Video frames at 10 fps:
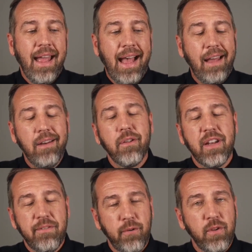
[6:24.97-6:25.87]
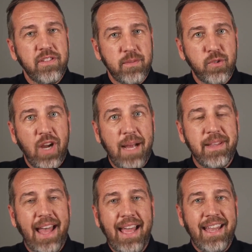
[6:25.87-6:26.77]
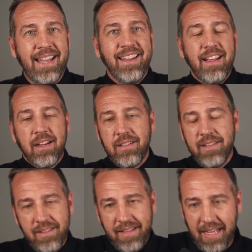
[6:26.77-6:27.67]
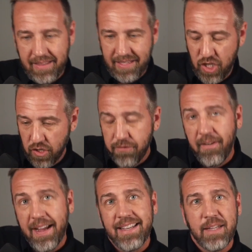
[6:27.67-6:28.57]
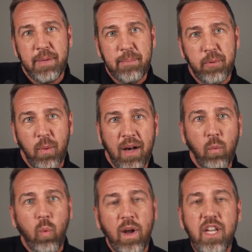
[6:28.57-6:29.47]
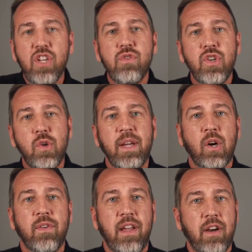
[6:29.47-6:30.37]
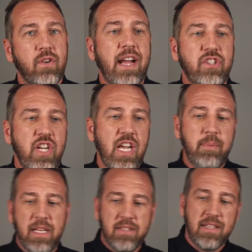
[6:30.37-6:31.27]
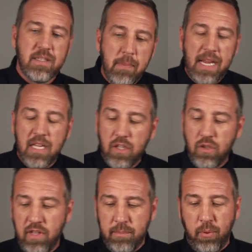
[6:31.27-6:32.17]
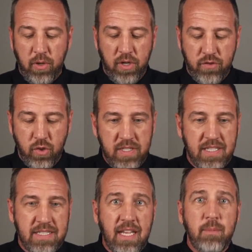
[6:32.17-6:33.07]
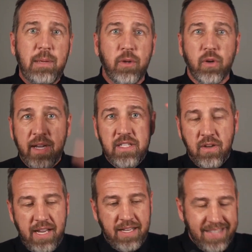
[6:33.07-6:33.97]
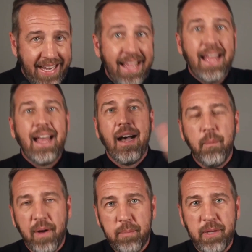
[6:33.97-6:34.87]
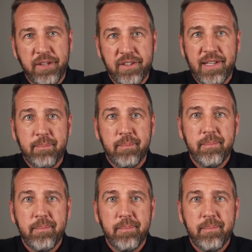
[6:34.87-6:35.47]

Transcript: I don't know that I fully subscribe to that. And clearly, I think you're finding people well. What are you doing over there at Crash Champions that's making you the employer of choice? It's getting people to raise their hand and say, I want to be on your team.